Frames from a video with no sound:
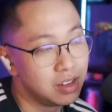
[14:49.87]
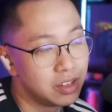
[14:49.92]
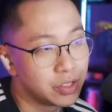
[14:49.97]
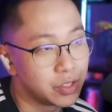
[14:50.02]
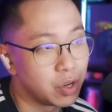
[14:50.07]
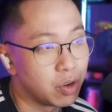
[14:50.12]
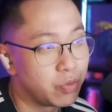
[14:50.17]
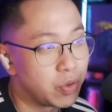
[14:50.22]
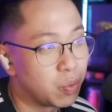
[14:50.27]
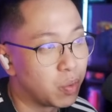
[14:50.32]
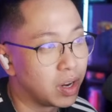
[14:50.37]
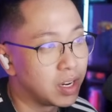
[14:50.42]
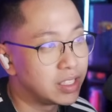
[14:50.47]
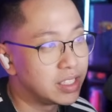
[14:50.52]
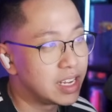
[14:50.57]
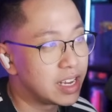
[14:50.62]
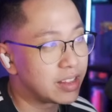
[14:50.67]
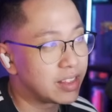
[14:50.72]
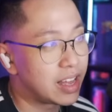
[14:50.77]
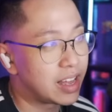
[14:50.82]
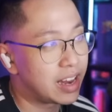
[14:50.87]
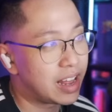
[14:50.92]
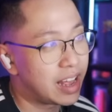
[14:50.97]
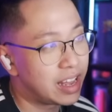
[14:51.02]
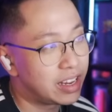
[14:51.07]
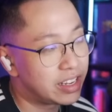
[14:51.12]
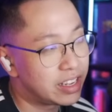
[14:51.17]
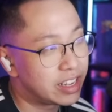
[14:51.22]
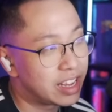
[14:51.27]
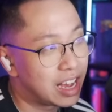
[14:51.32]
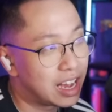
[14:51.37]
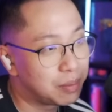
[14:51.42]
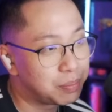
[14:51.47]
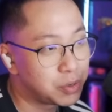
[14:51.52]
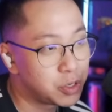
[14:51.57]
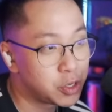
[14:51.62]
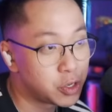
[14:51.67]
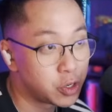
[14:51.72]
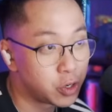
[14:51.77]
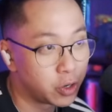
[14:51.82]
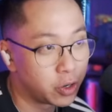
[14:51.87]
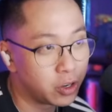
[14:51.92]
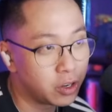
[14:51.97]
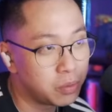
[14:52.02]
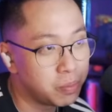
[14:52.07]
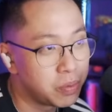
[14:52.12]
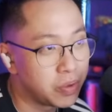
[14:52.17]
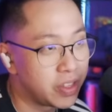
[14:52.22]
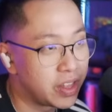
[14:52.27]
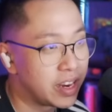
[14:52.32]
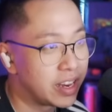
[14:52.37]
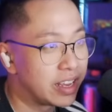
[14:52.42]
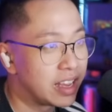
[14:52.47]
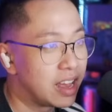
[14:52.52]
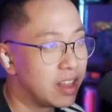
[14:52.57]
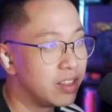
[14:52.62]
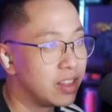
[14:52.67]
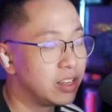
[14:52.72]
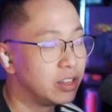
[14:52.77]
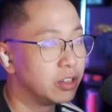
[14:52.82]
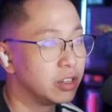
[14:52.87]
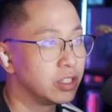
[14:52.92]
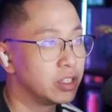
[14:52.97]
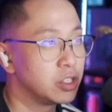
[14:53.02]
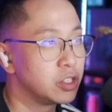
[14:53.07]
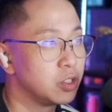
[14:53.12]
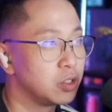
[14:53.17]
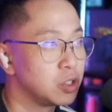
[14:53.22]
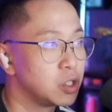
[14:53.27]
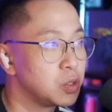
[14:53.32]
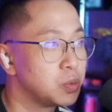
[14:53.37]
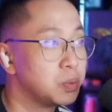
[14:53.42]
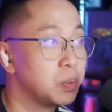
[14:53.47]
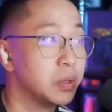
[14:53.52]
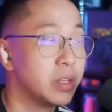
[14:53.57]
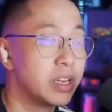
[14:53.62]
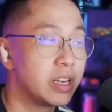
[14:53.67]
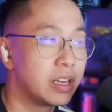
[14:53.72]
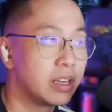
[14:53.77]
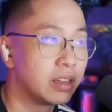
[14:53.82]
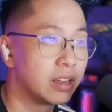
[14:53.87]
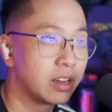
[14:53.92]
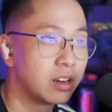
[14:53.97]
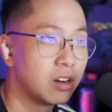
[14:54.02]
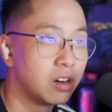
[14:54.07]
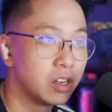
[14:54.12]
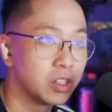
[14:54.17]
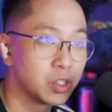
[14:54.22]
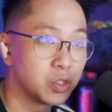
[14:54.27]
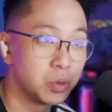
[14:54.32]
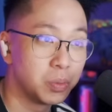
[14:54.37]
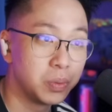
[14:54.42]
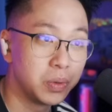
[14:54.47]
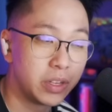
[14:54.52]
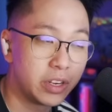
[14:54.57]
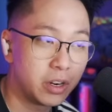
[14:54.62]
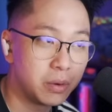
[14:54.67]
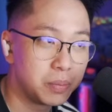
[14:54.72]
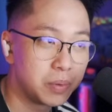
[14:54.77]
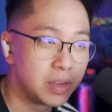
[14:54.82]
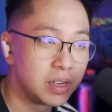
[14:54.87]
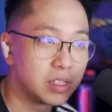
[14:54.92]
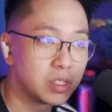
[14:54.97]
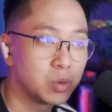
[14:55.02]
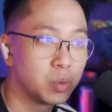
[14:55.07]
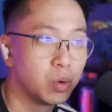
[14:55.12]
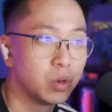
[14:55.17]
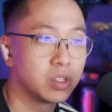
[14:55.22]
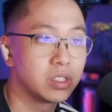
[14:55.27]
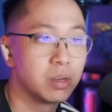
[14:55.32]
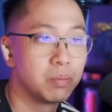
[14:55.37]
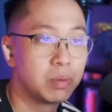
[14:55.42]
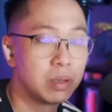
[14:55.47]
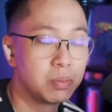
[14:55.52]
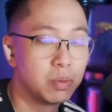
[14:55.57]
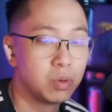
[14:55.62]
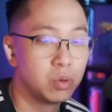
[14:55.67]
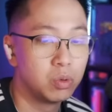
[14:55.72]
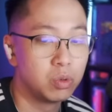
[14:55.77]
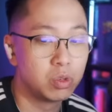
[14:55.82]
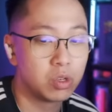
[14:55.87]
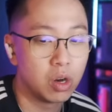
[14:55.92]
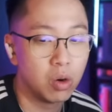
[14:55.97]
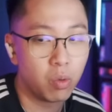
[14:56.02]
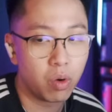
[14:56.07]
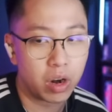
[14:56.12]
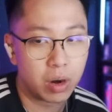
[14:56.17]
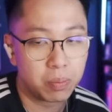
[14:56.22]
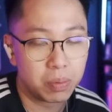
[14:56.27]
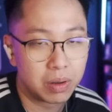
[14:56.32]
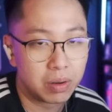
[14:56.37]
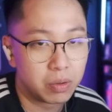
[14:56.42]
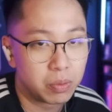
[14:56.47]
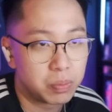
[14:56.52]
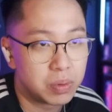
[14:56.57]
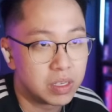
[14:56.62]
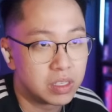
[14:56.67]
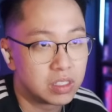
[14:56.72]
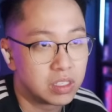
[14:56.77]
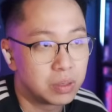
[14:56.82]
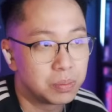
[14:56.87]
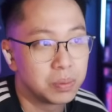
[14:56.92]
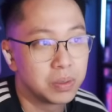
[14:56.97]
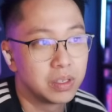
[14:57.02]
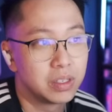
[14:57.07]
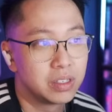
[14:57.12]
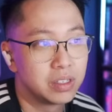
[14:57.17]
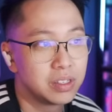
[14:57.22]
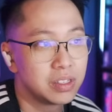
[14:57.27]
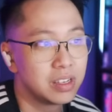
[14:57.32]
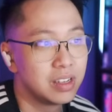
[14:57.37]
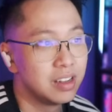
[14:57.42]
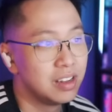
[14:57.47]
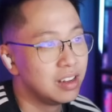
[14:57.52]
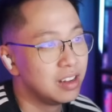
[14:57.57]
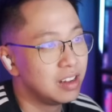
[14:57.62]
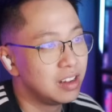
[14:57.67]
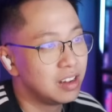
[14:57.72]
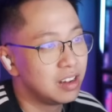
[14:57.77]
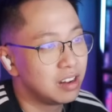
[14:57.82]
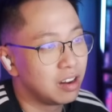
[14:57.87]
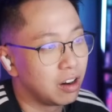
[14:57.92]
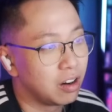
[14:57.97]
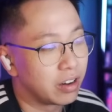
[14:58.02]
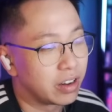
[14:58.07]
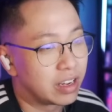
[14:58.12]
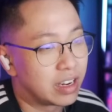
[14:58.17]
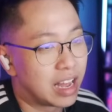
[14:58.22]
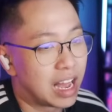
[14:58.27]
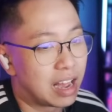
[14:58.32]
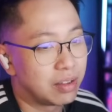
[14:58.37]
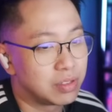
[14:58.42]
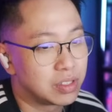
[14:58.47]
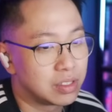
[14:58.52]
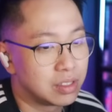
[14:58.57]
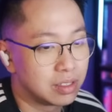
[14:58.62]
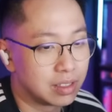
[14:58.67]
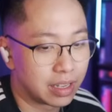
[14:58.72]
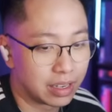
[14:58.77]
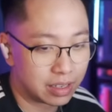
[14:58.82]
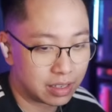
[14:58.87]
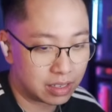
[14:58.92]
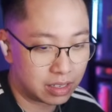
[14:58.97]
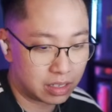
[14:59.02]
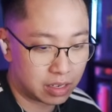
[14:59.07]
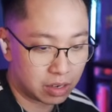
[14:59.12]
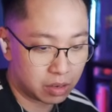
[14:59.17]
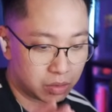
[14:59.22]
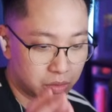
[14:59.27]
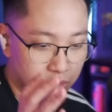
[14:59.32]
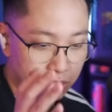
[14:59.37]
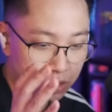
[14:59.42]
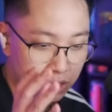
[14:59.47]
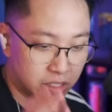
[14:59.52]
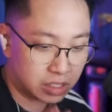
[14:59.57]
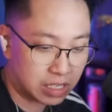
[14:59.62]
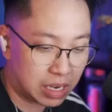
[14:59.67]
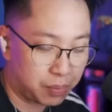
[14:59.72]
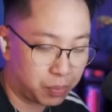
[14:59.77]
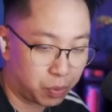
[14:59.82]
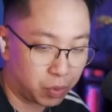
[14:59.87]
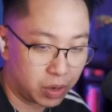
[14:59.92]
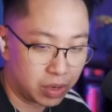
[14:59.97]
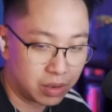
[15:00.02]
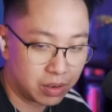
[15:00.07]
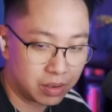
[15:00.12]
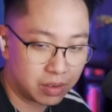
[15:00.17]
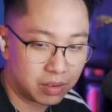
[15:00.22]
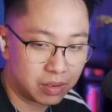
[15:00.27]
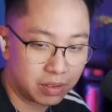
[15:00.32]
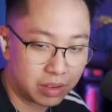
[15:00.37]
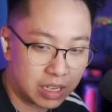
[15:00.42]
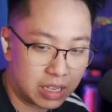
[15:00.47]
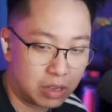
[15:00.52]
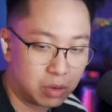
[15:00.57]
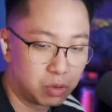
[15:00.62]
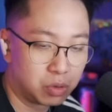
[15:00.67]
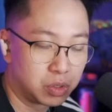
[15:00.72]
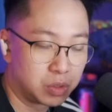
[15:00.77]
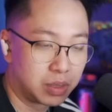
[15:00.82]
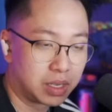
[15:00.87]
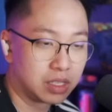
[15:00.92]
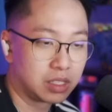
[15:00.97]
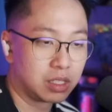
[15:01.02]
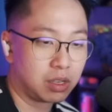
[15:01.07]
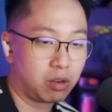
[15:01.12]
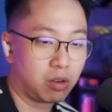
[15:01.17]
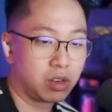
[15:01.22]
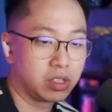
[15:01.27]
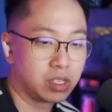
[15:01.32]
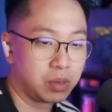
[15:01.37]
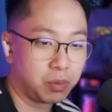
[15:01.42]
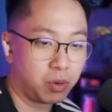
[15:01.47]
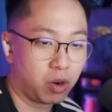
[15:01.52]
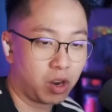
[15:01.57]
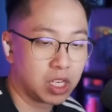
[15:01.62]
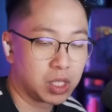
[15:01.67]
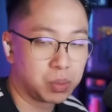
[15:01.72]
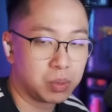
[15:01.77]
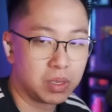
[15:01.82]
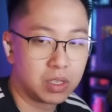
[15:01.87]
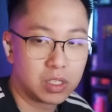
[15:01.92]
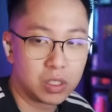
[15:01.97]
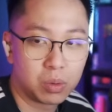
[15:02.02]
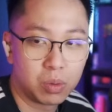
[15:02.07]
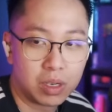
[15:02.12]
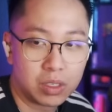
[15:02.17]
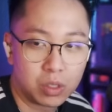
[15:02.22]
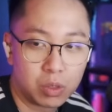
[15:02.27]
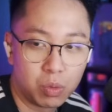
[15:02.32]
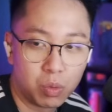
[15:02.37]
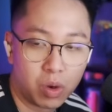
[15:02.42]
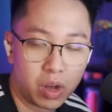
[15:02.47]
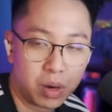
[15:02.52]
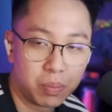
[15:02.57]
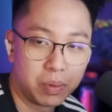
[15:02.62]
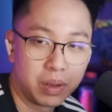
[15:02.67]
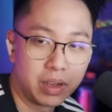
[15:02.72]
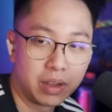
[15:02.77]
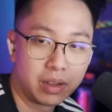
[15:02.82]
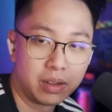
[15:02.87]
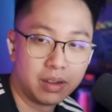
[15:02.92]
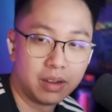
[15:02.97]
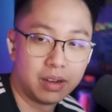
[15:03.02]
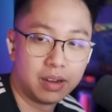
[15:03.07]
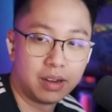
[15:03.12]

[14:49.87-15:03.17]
So if you want to take that handicap, sure, but then again, then you're going to start splitting the console player base, where some people who don't want to play with PC players are going to have, like, you know, separate queues, because some crossplay sweats who want to play,